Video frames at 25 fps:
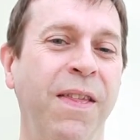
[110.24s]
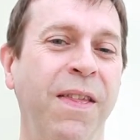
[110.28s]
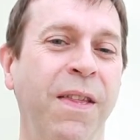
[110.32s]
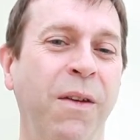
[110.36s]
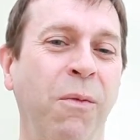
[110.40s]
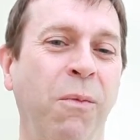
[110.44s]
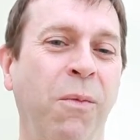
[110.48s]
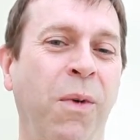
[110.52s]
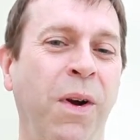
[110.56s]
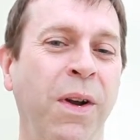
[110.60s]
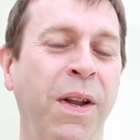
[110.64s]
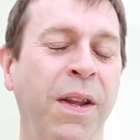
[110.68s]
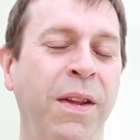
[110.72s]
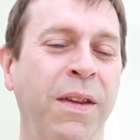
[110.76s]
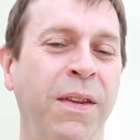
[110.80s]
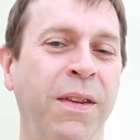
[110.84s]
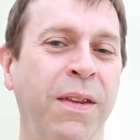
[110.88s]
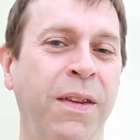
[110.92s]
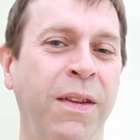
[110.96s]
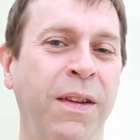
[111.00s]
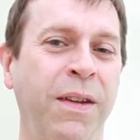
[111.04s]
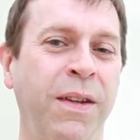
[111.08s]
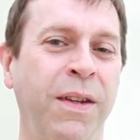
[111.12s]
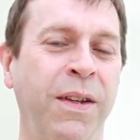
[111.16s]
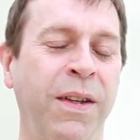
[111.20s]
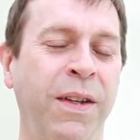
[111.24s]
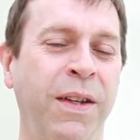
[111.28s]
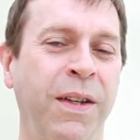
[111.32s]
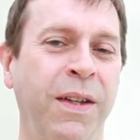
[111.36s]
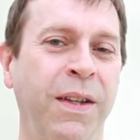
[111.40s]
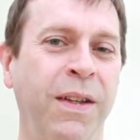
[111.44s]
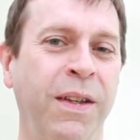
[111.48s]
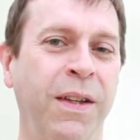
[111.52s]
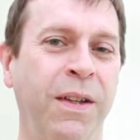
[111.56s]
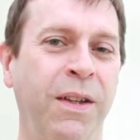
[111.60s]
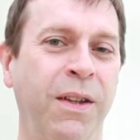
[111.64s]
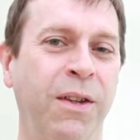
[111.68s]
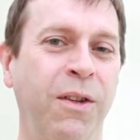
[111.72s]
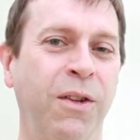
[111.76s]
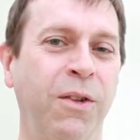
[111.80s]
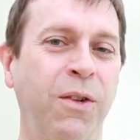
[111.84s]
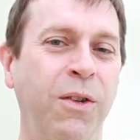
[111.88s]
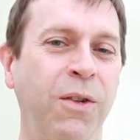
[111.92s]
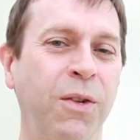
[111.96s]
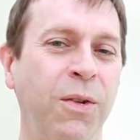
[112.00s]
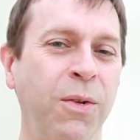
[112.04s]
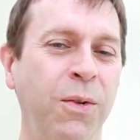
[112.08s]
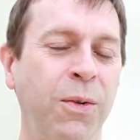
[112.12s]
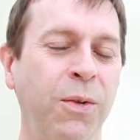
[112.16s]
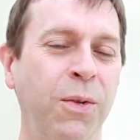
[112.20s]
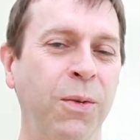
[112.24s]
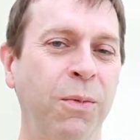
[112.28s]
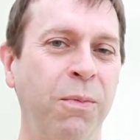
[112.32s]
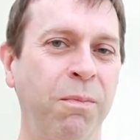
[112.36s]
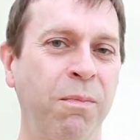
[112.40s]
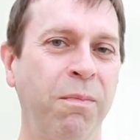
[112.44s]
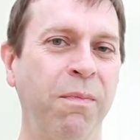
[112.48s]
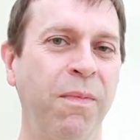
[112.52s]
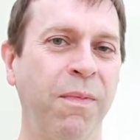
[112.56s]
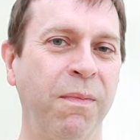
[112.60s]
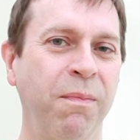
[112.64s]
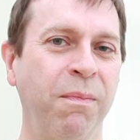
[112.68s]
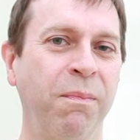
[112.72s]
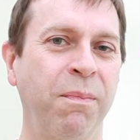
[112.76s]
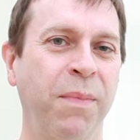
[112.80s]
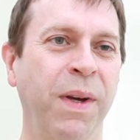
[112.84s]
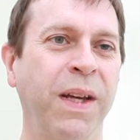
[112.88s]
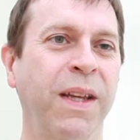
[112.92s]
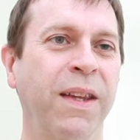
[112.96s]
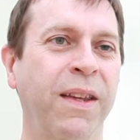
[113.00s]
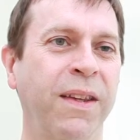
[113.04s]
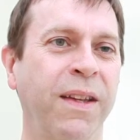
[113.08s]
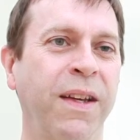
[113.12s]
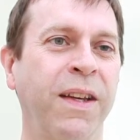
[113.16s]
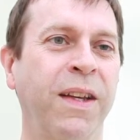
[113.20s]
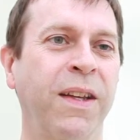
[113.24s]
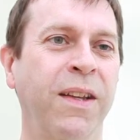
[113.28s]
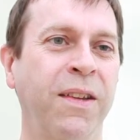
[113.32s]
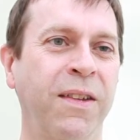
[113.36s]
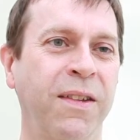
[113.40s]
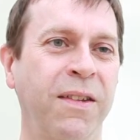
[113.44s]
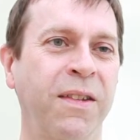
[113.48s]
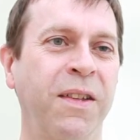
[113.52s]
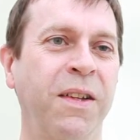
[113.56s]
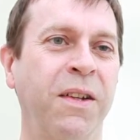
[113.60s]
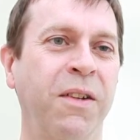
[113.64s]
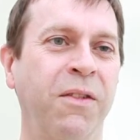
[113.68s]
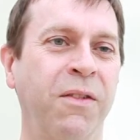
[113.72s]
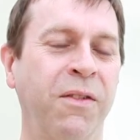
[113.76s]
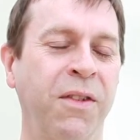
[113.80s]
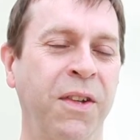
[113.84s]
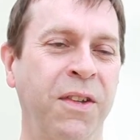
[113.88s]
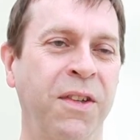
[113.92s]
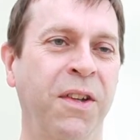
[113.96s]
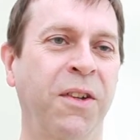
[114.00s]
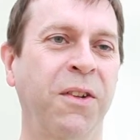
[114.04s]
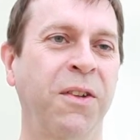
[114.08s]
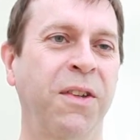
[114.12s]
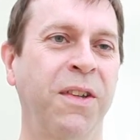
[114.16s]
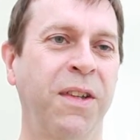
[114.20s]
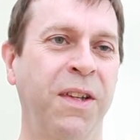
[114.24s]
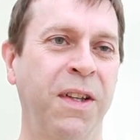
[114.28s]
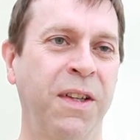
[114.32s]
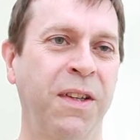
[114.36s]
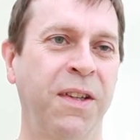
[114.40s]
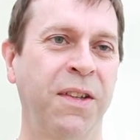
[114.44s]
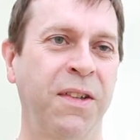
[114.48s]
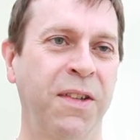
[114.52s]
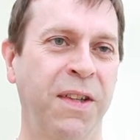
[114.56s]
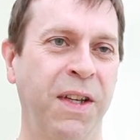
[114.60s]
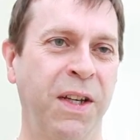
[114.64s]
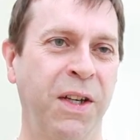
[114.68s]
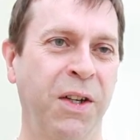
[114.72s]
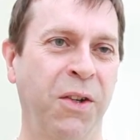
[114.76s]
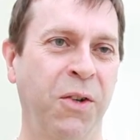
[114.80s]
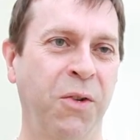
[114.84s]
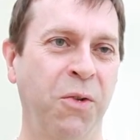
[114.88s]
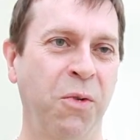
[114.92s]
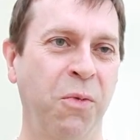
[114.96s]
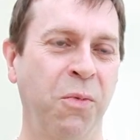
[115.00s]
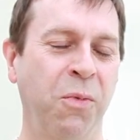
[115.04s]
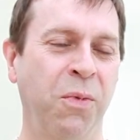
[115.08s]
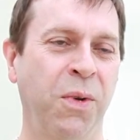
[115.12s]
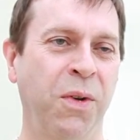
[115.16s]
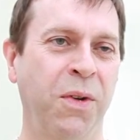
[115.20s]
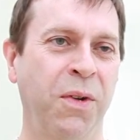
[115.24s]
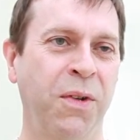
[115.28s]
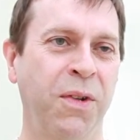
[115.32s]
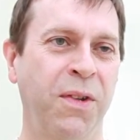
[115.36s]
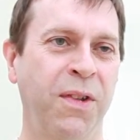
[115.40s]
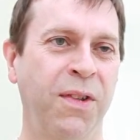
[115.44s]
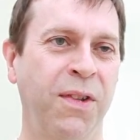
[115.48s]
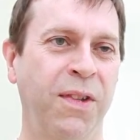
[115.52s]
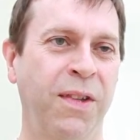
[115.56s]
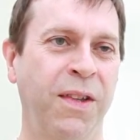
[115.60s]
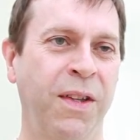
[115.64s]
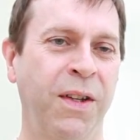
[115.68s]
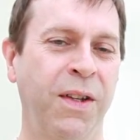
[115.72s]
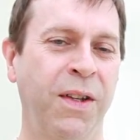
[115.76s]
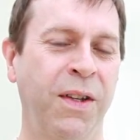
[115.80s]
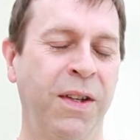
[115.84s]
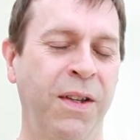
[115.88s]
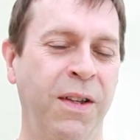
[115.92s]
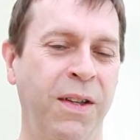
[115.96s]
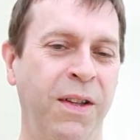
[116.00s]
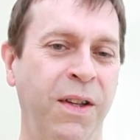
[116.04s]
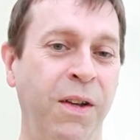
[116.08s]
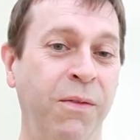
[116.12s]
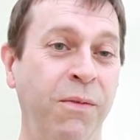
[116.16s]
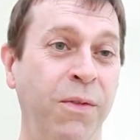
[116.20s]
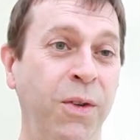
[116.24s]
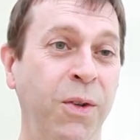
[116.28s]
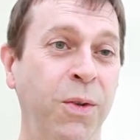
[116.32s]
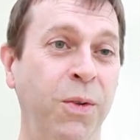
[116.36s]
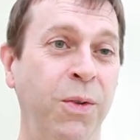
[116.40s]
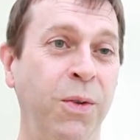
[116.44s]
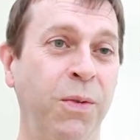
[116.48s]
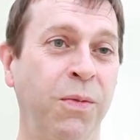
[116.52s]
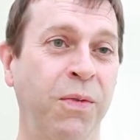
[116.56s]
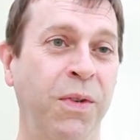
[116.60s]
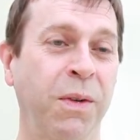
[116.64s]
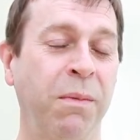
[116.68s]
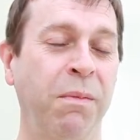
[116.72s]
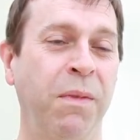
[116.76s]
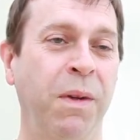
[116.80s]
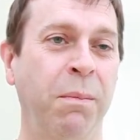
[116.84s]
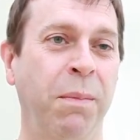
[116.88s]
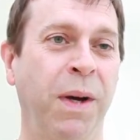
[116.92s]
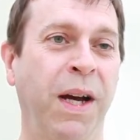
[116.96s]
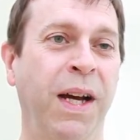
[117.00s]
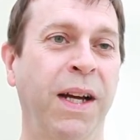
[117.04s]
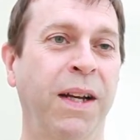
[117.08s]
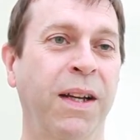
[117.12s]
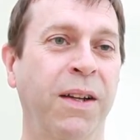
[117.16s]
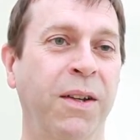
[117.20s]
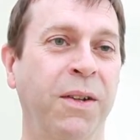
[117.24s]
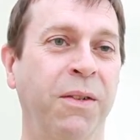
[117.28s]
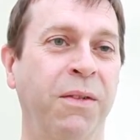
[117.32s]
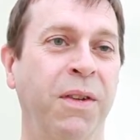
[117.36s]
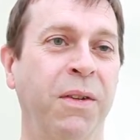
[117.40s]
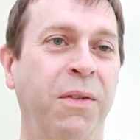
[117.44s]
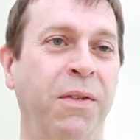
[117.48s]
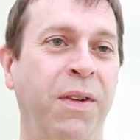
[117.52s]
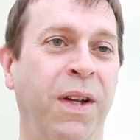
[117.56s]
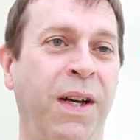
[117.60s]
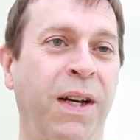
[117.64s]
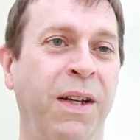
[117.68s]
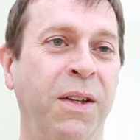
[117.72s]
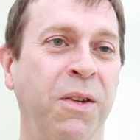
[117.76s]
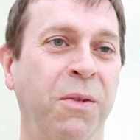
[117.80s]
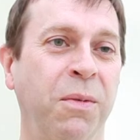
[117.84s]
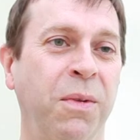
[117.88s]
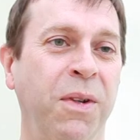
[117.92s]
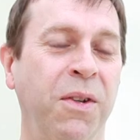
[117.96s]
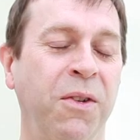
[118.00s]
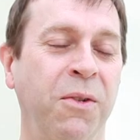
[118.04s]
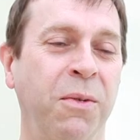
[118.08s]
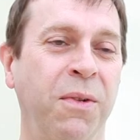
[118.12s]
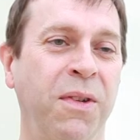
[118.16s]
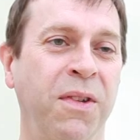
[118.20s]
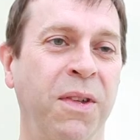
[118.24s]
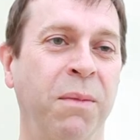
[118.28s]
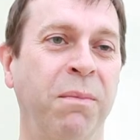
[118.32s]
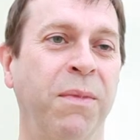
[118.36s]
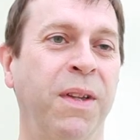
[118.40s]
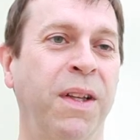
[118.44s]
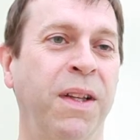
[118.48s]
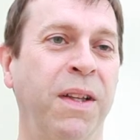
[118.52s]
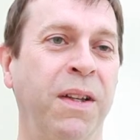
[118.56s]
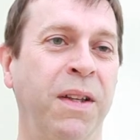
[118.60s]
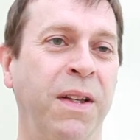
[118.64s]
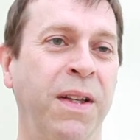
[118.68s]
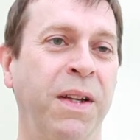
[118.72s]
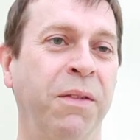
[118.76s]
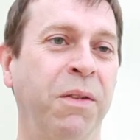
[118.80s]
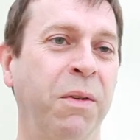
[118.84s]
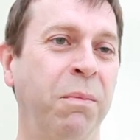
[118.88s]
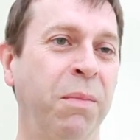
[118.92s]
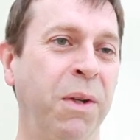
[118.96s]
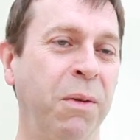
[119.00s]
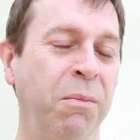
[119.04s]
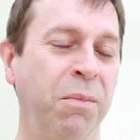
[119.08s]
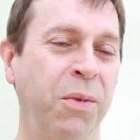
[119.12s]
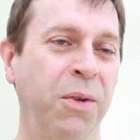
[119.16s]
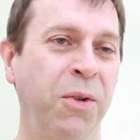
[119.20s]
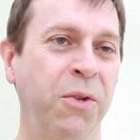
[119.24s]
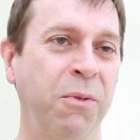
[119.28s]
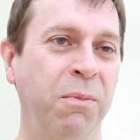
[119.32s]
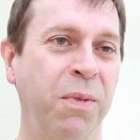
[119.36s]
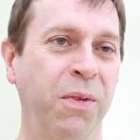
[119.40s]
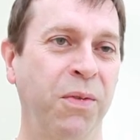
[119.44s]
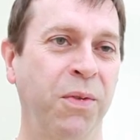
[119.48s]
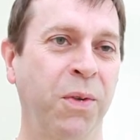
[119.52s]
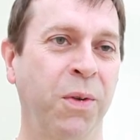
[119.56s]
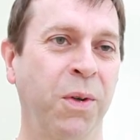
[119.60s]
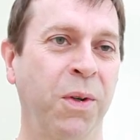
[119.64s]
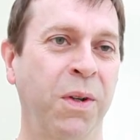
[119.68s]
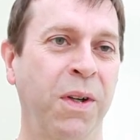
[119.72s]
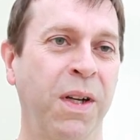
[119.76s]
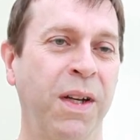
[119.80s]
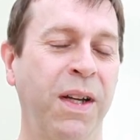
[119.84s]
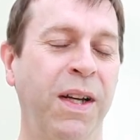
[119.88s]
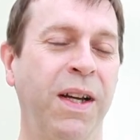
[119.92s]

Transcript: One of the two big things that resulted in the sale was the view from the back of the flat, which was something that had never been pushed before.